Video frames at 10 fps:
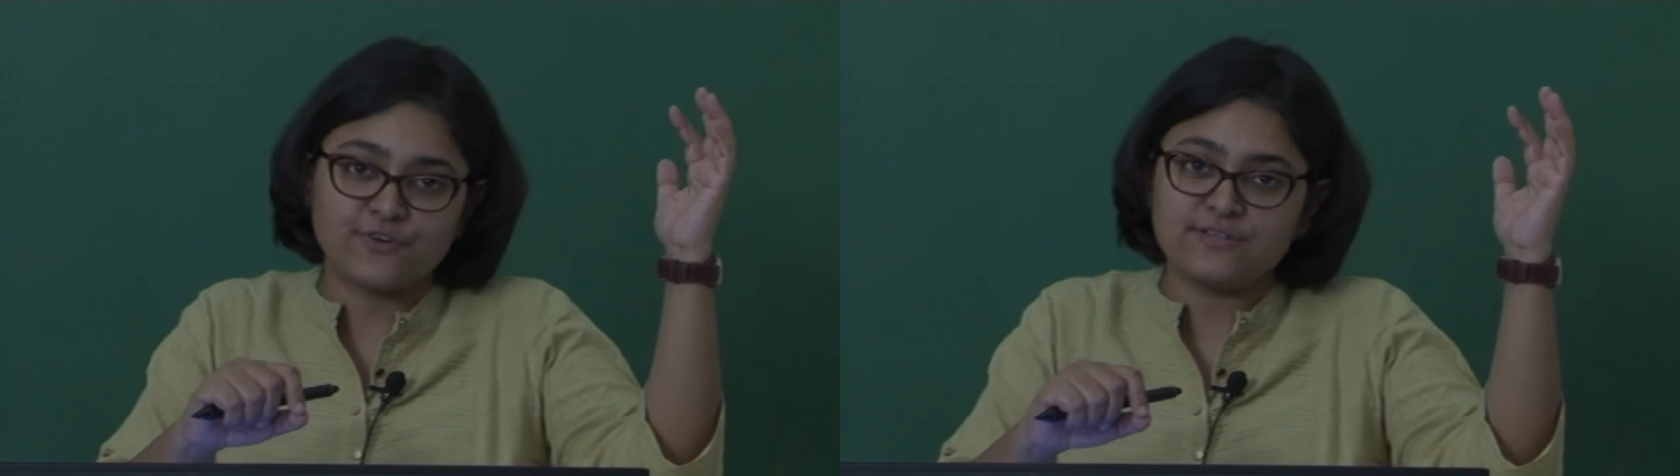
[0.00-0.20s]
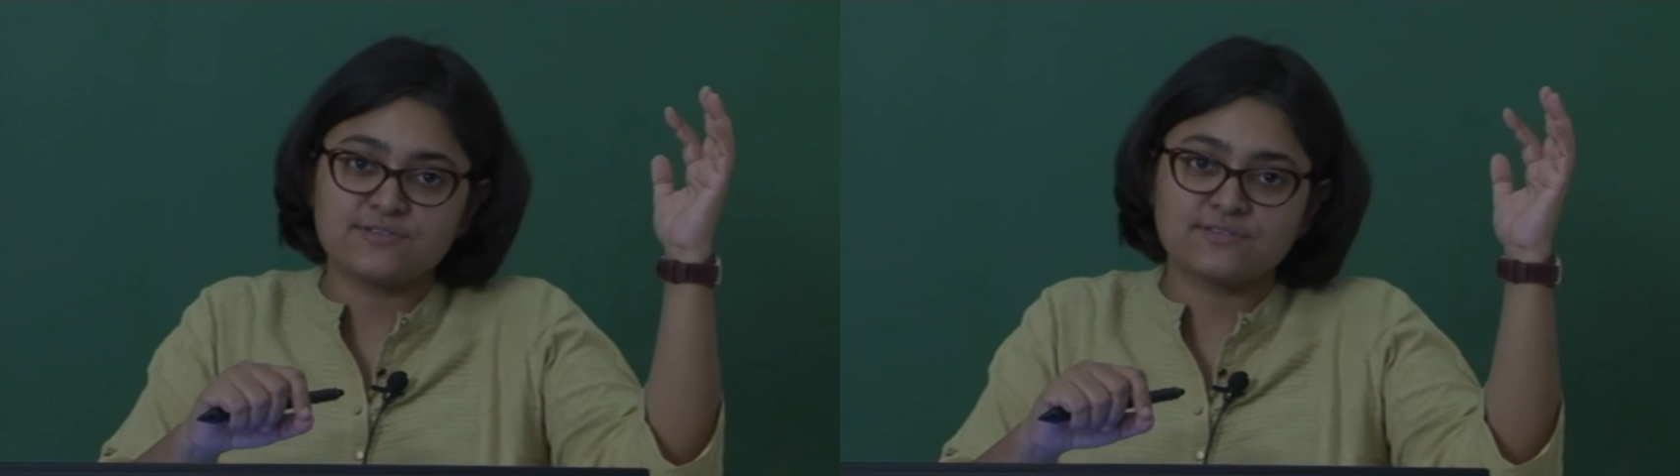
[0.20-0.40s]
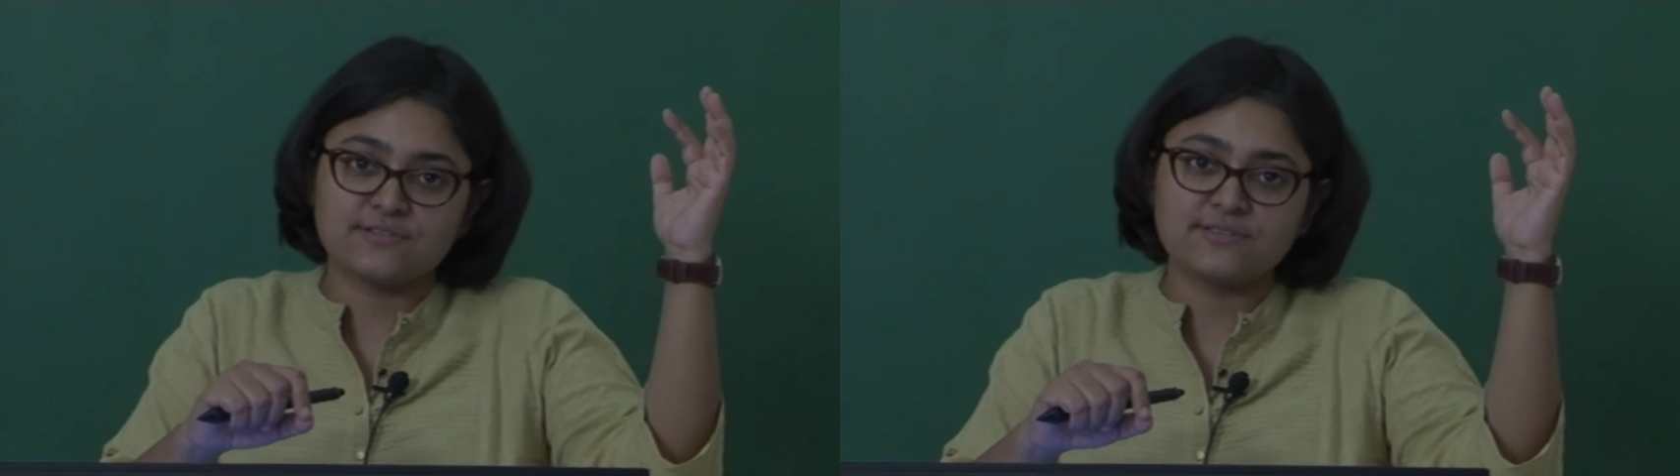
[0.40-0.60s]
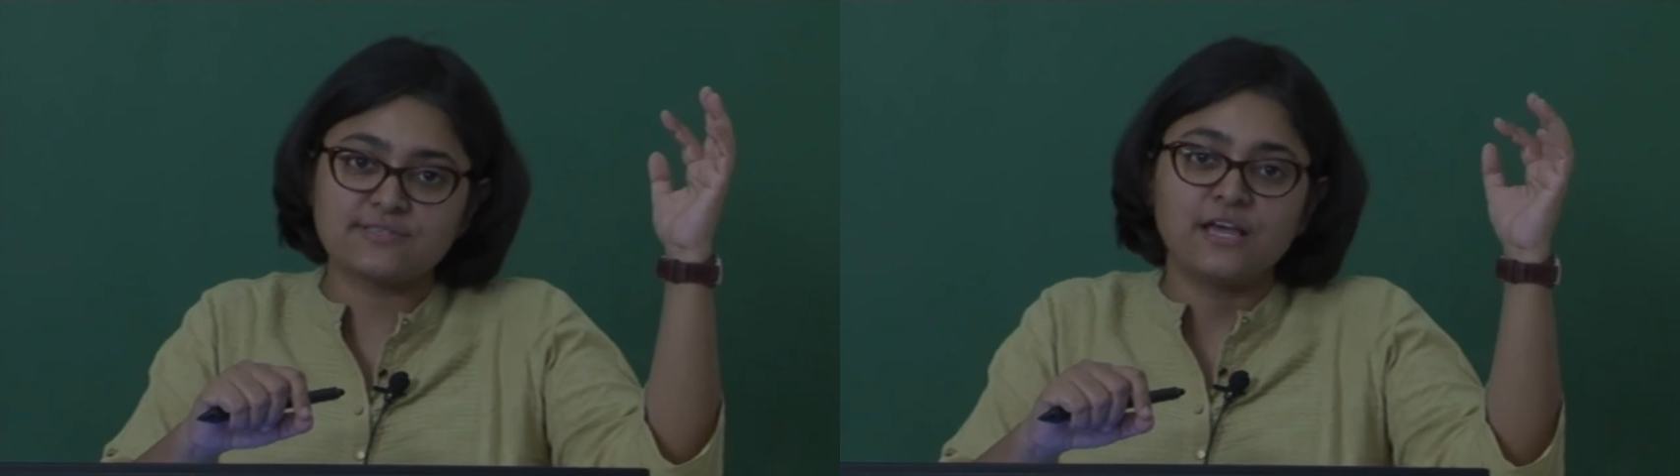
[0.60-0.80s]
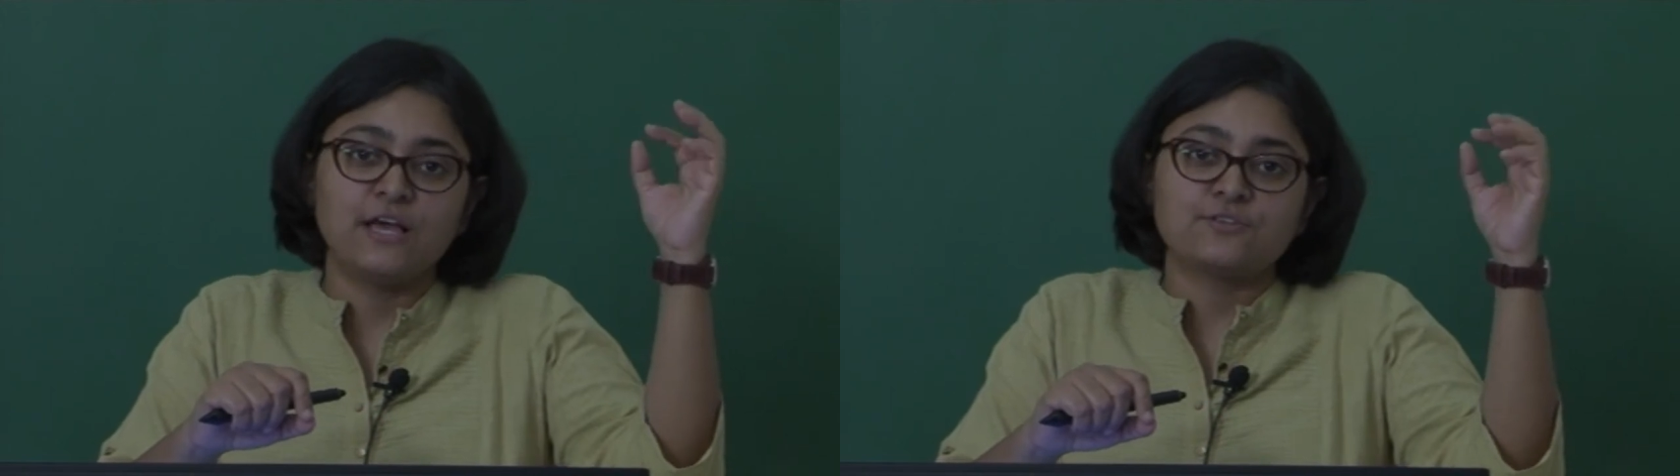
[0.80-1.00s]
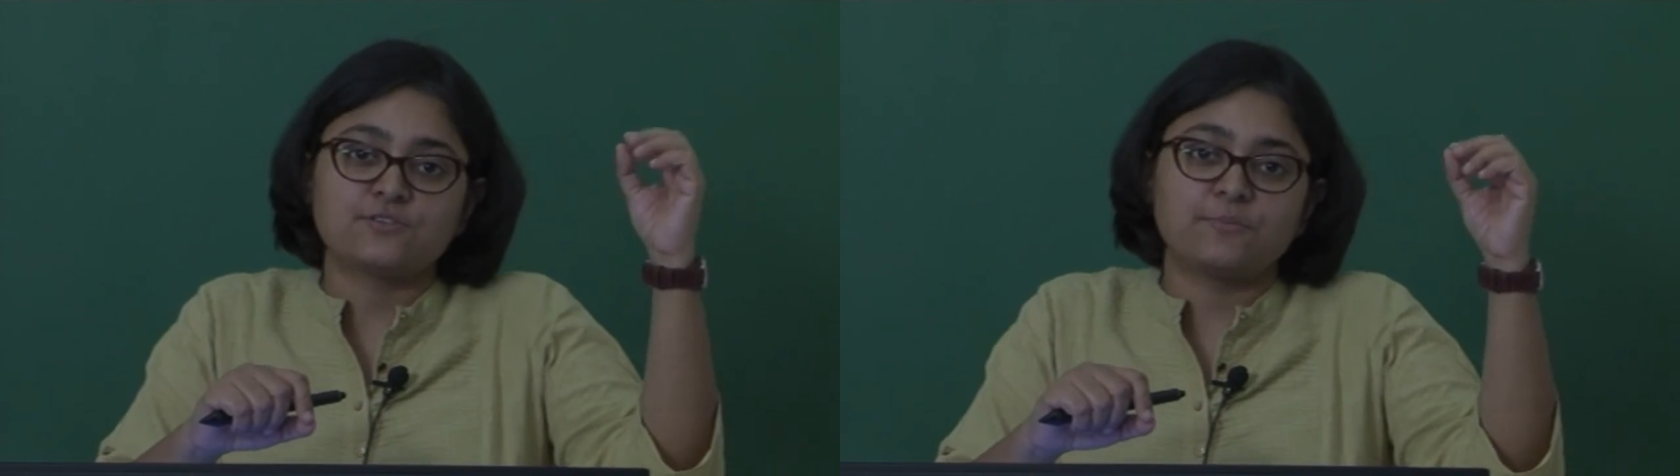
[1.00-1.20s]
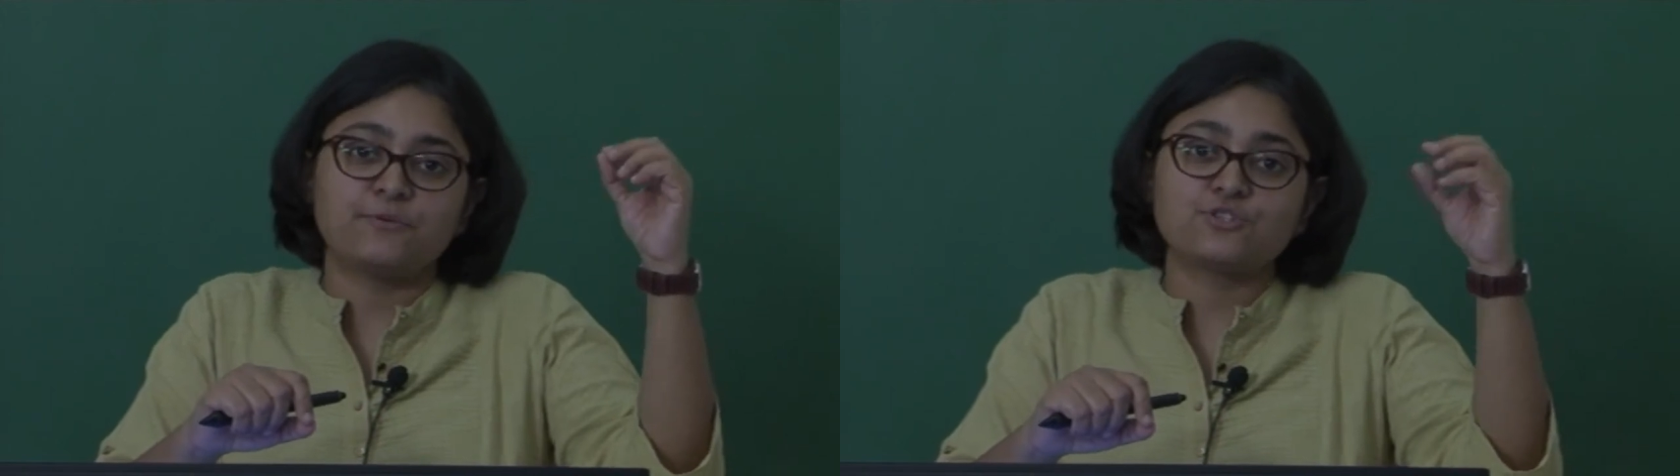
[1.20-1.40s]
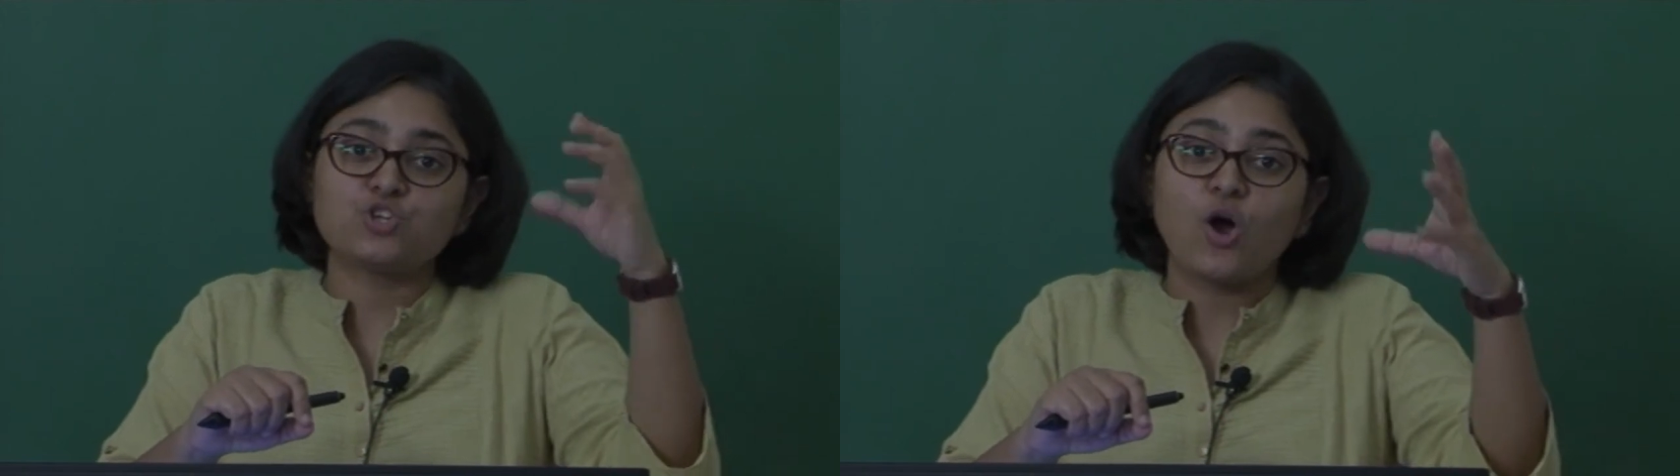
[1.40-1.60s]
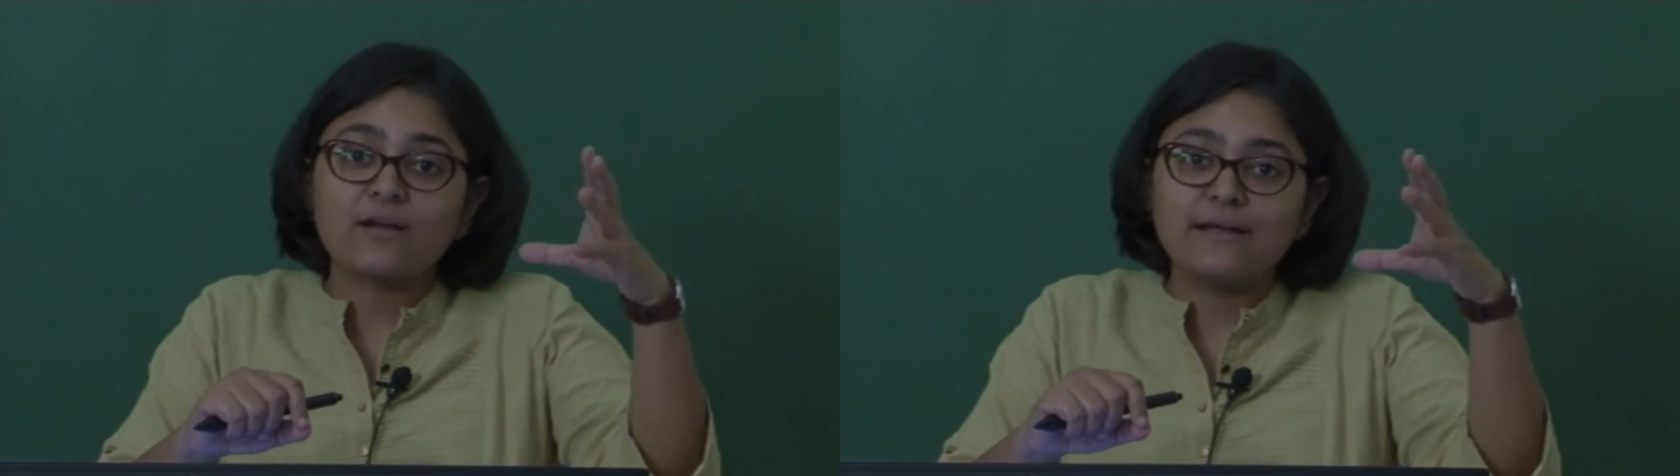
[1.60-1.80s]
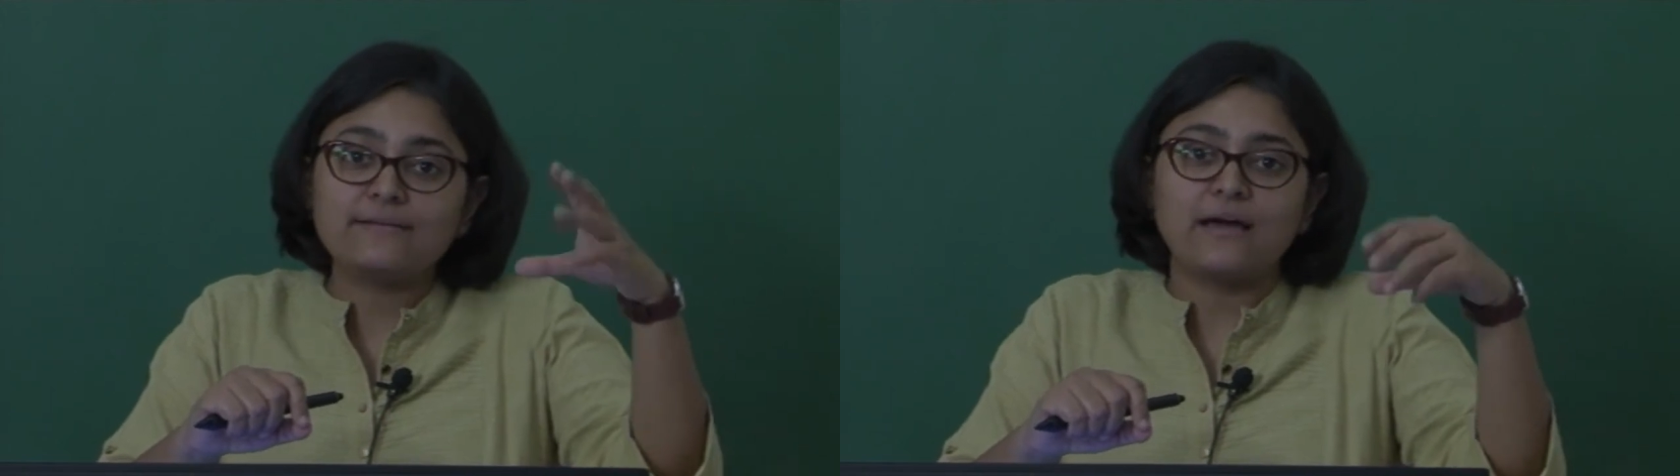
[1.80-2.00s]
for instance, so suppose
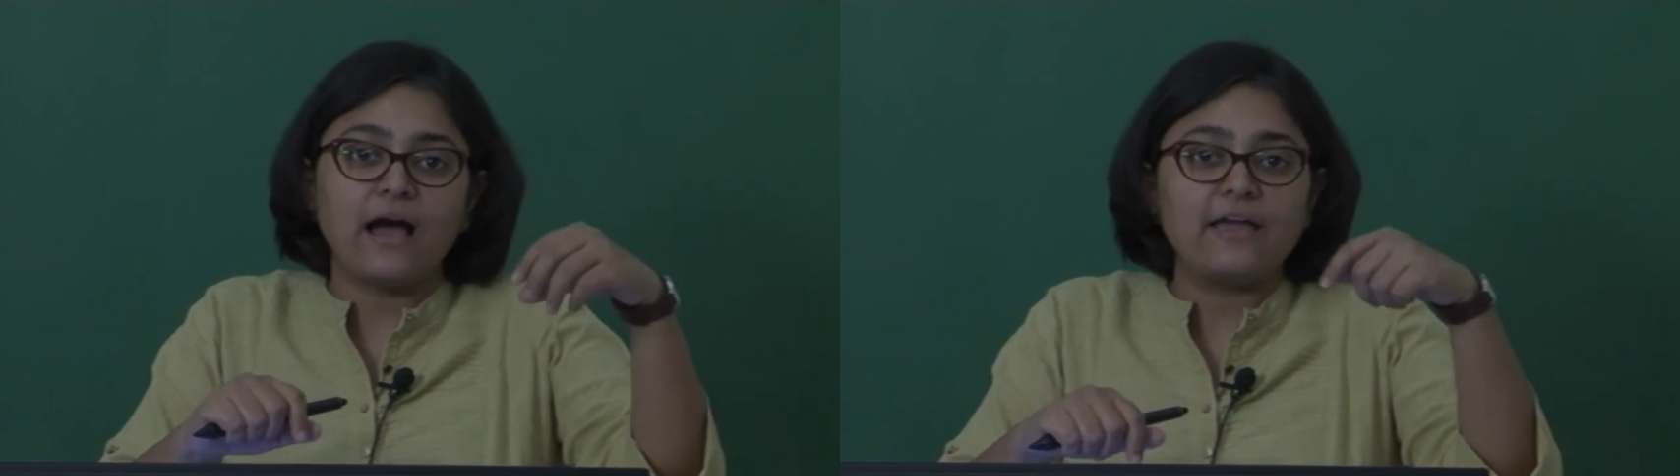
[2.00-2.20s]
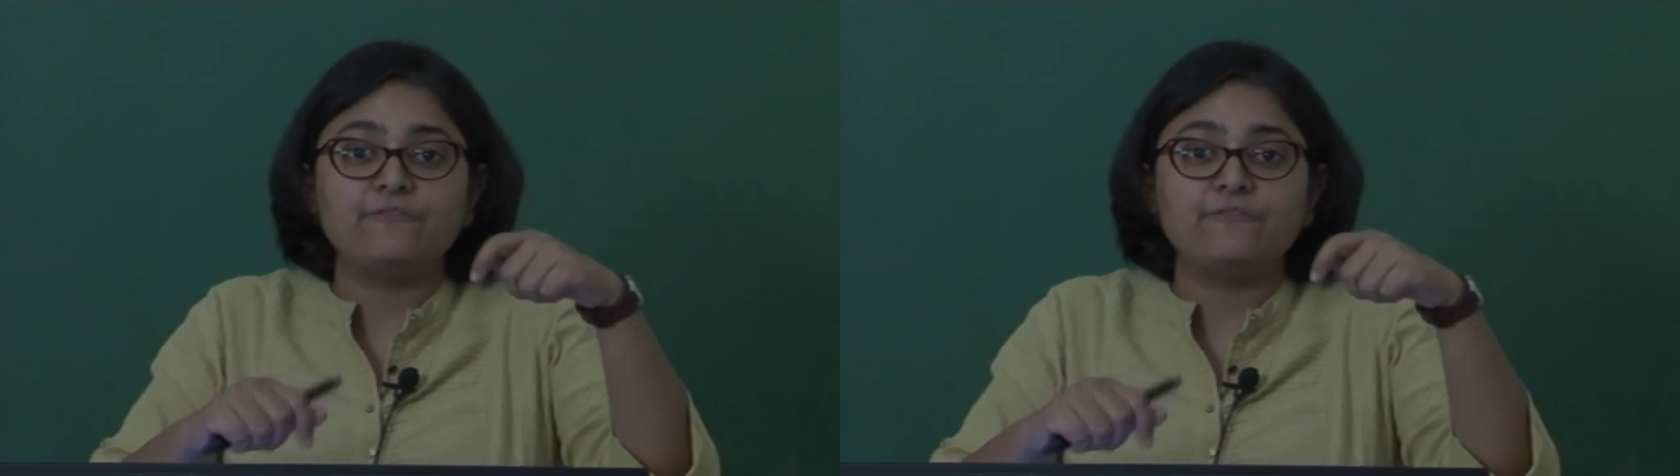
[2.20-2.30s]
chocolate,